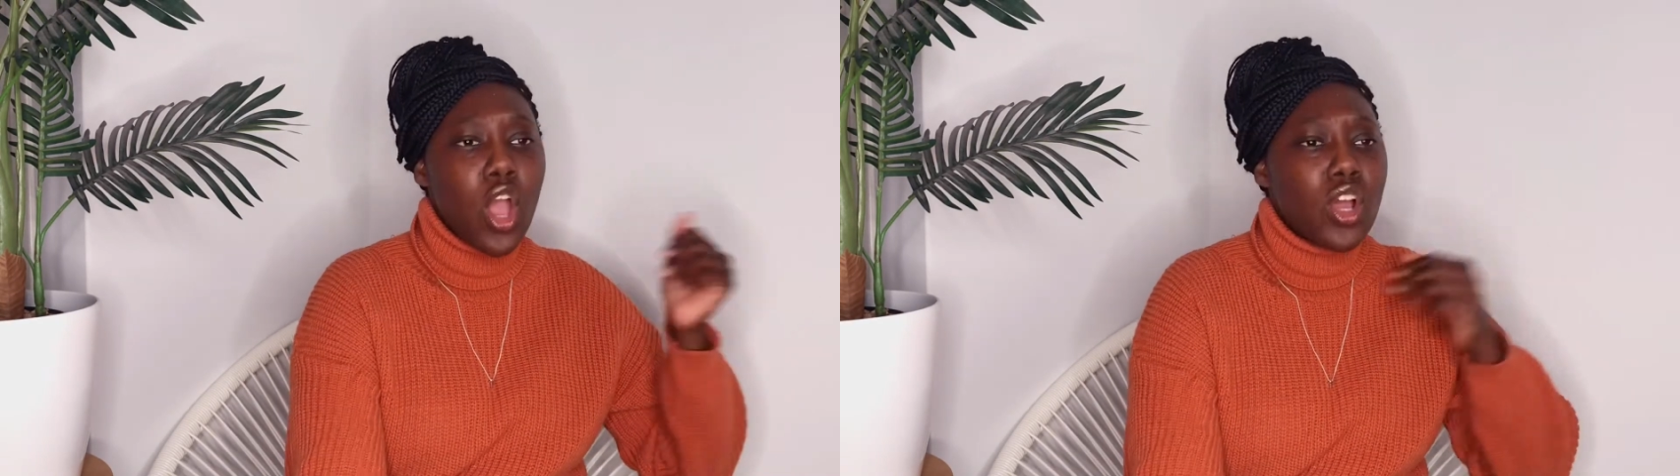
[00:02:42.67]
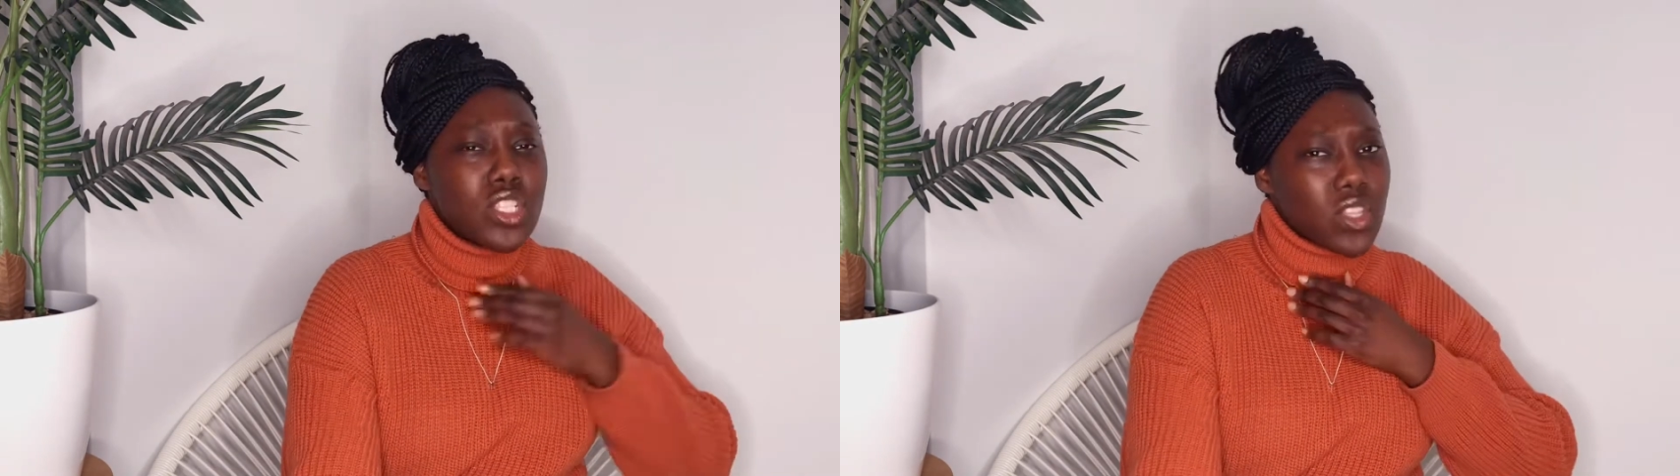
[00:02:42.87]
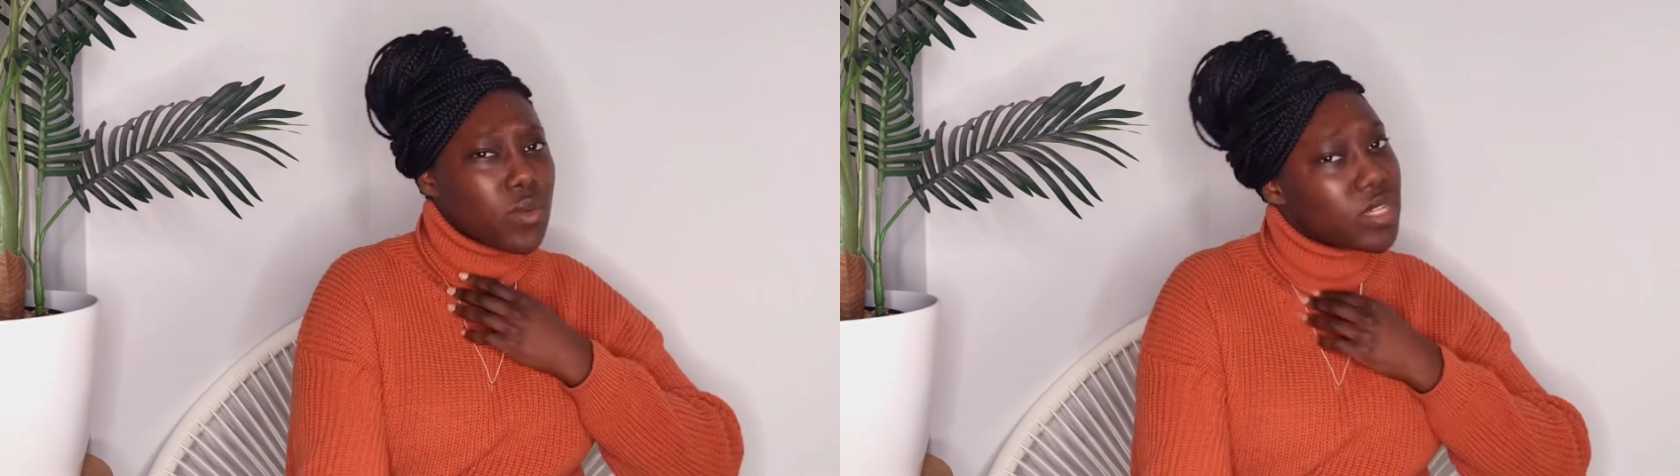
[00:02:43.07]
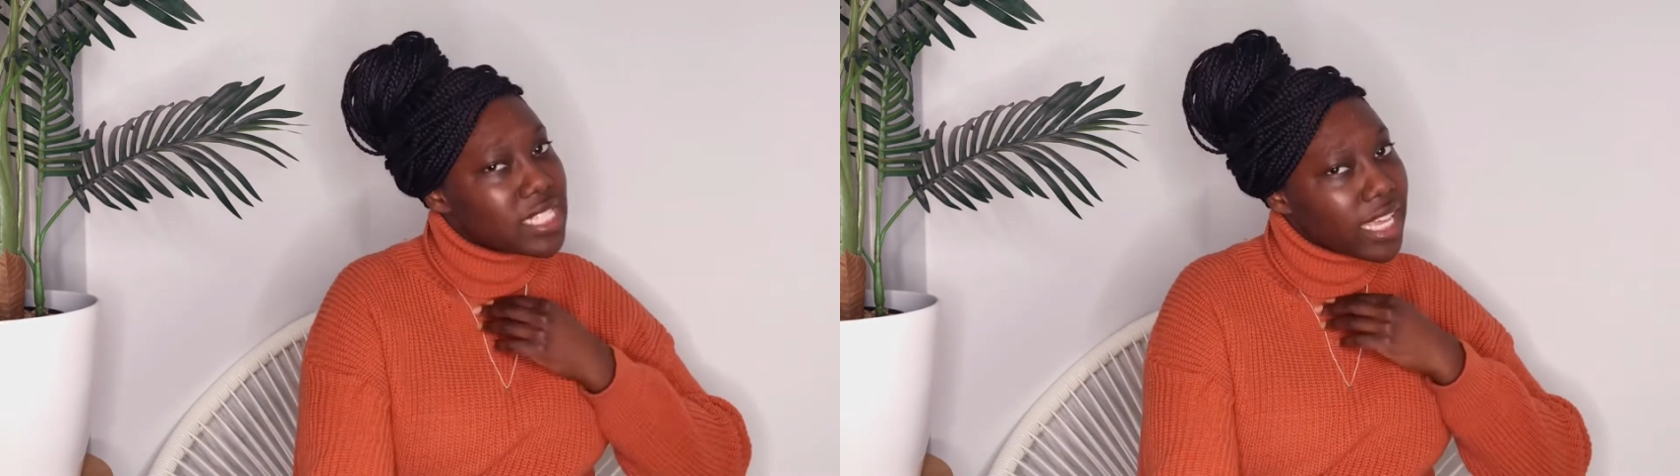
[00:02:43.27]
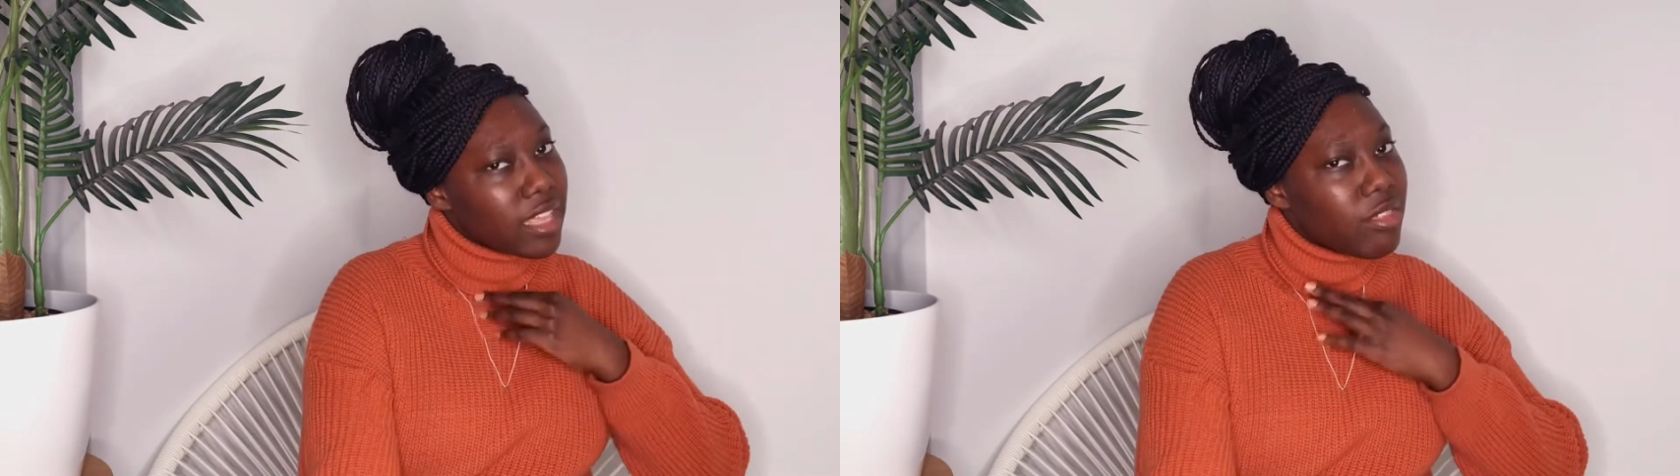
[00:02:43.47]
So there was
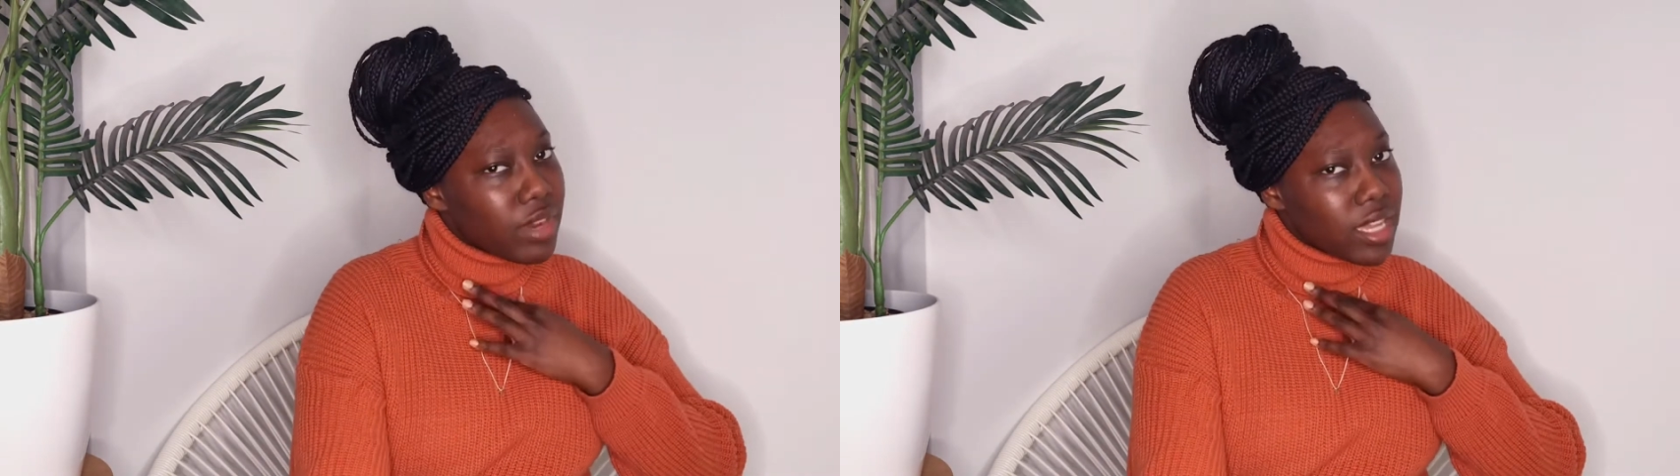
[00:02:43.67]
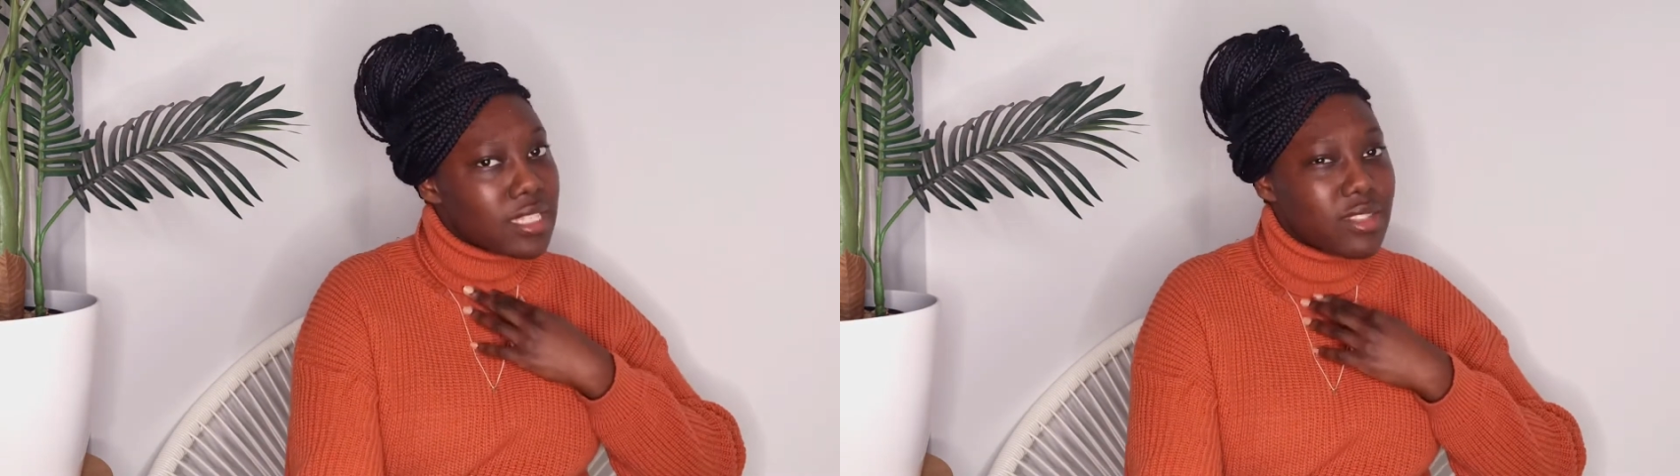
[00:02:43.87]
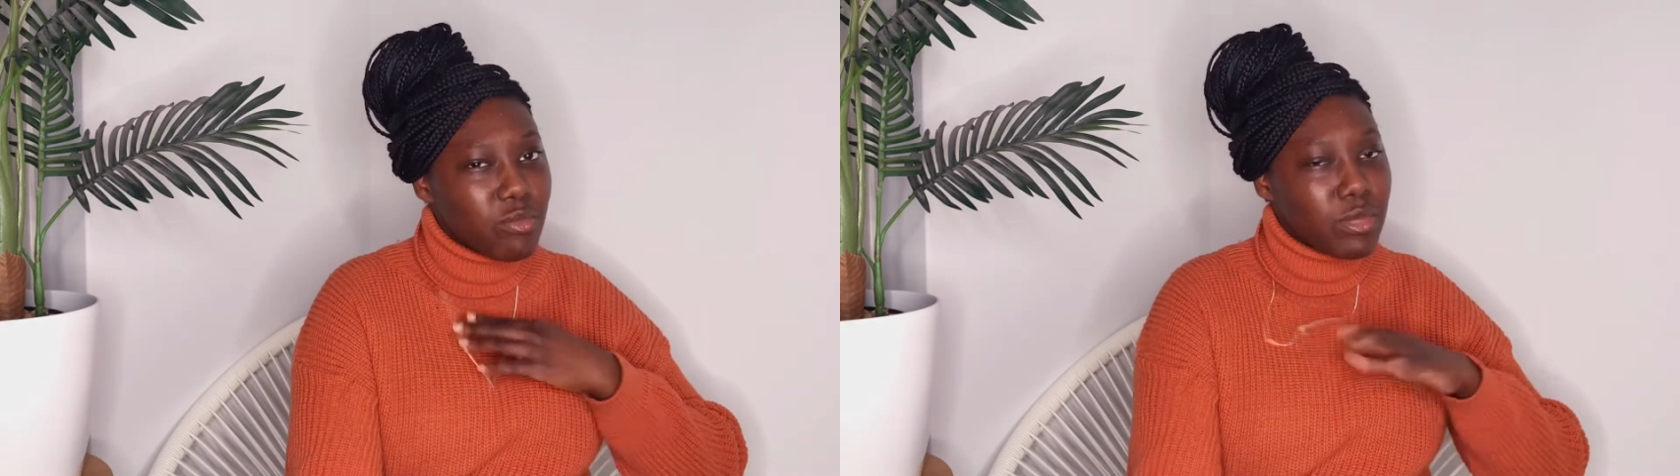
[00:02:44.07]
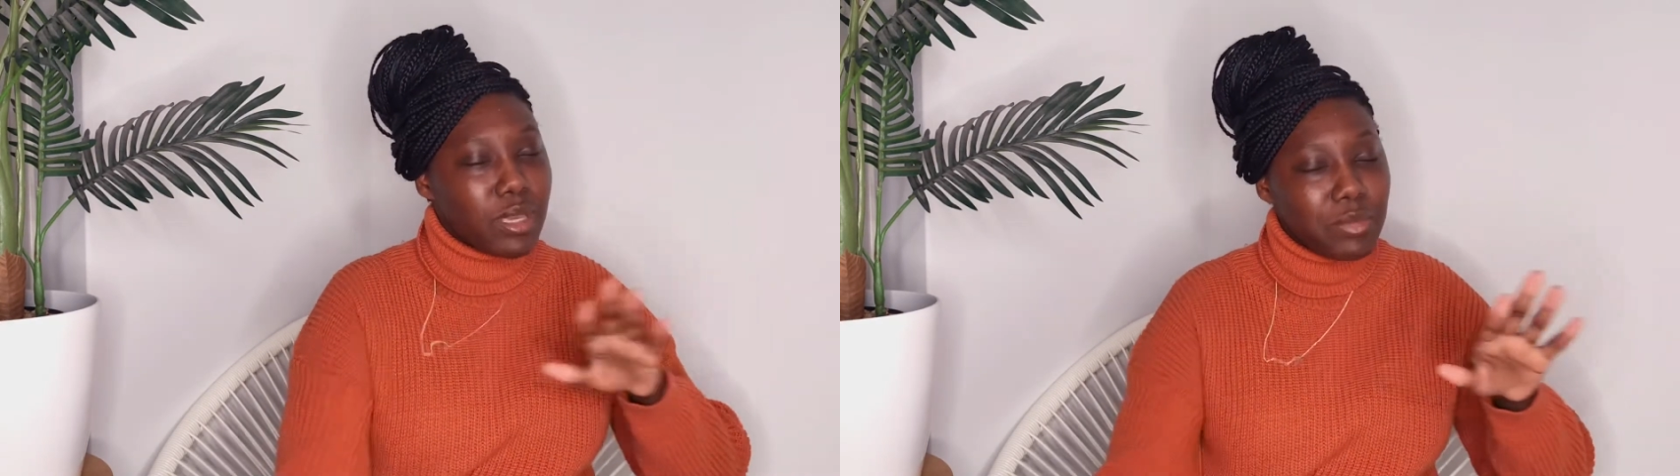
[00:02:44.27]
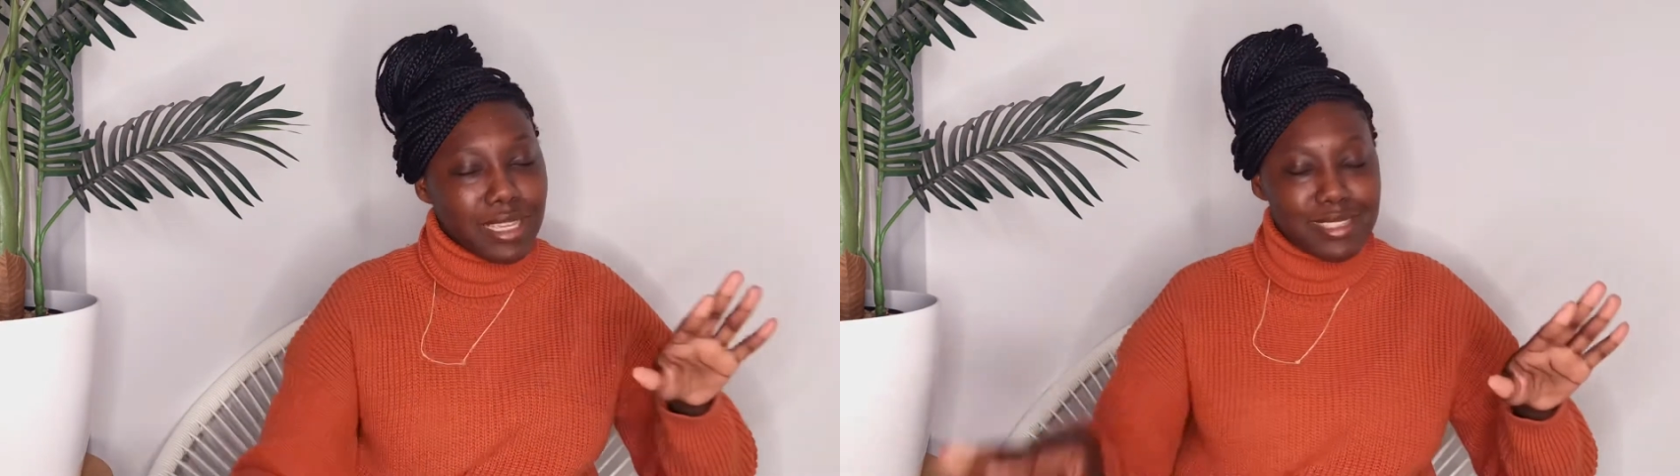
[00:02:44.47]
like three years of me
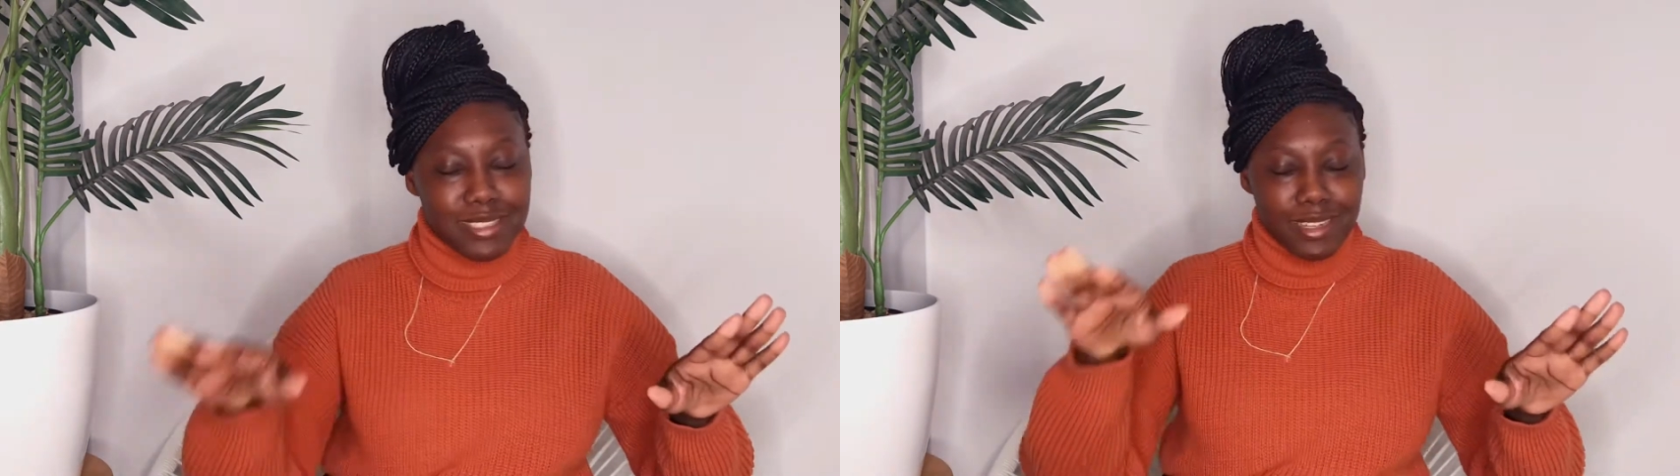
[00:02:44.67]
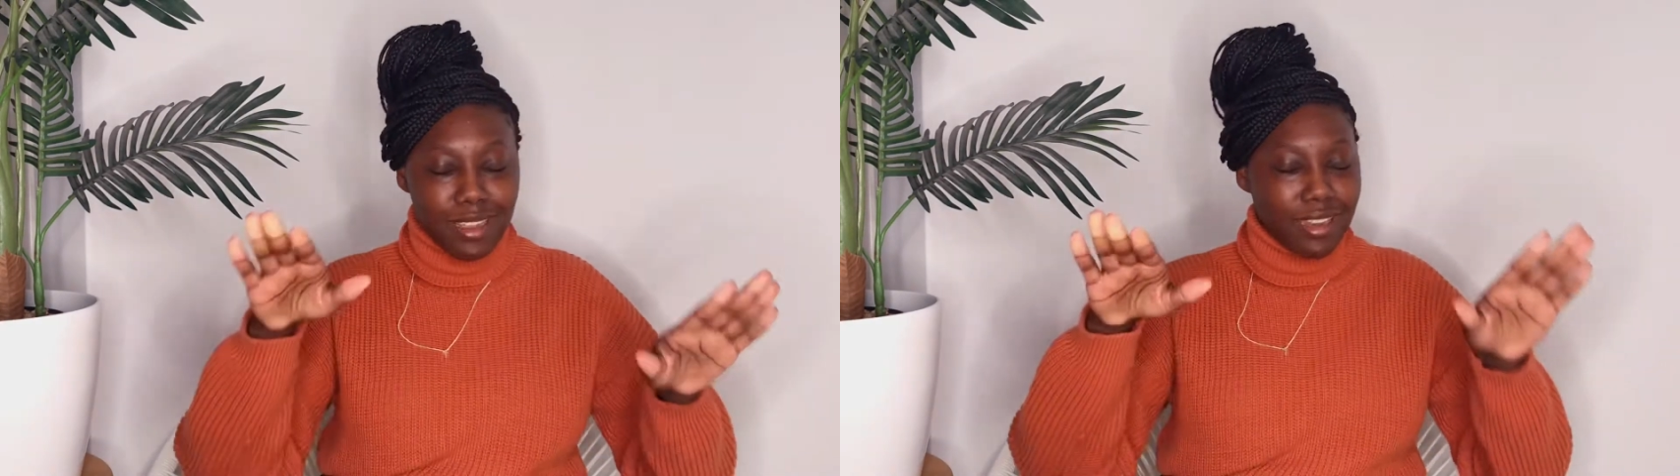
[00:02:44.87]
being stuck